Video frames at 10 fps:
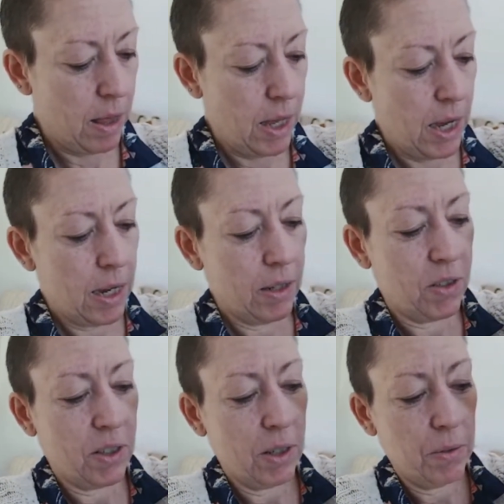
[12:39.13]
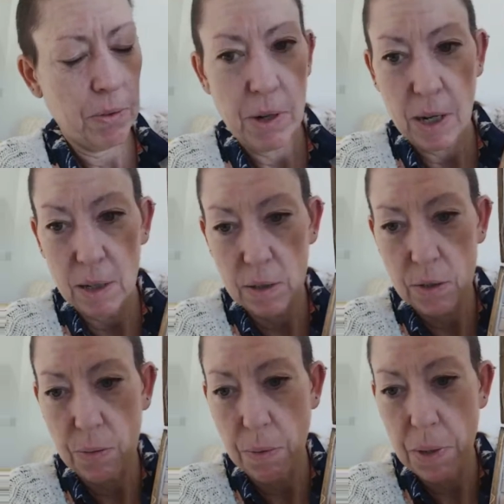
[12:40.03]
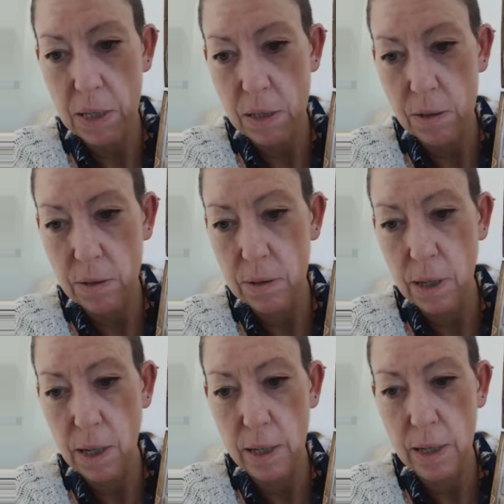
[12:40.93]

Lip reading: These silver rings were mental.